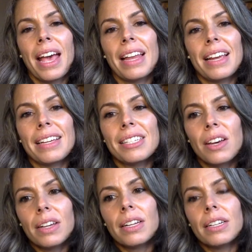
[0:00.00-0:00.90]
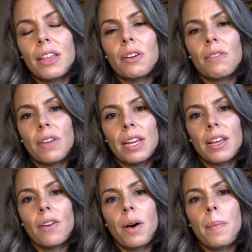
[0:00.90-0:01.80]
And I can talk in another
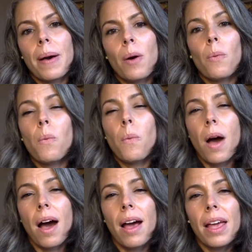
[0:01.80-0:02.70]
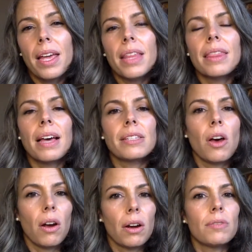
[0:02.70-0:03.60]
video about why that's
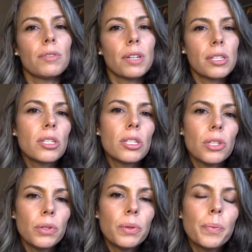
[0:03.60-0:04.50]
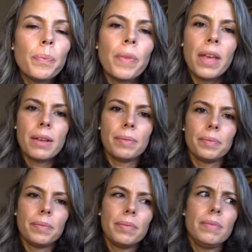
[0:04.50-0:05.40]
hard for us to do
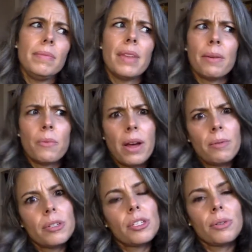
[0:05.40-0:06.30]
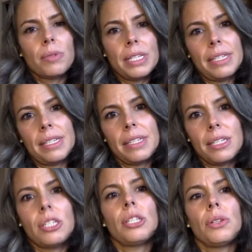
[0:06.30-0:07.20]
and why we're so
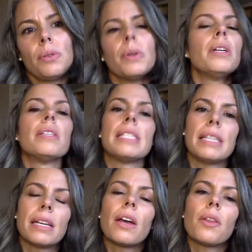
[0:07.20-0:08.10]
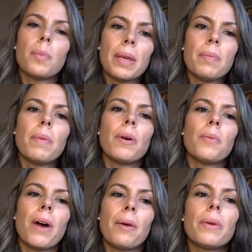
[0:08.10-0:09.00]
resistant to seeing other people,
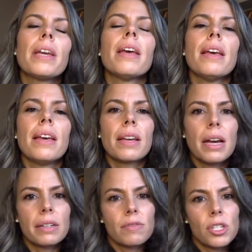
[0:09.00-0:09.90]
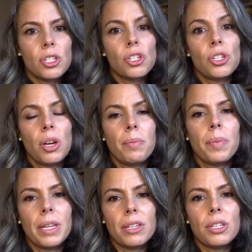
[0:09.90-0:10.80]
why we kind of just jump
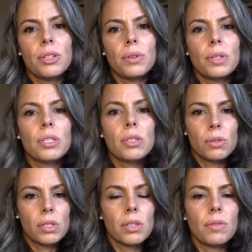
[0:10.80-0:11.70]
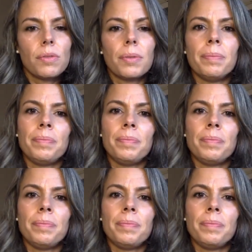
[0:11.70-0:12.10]
into exclusive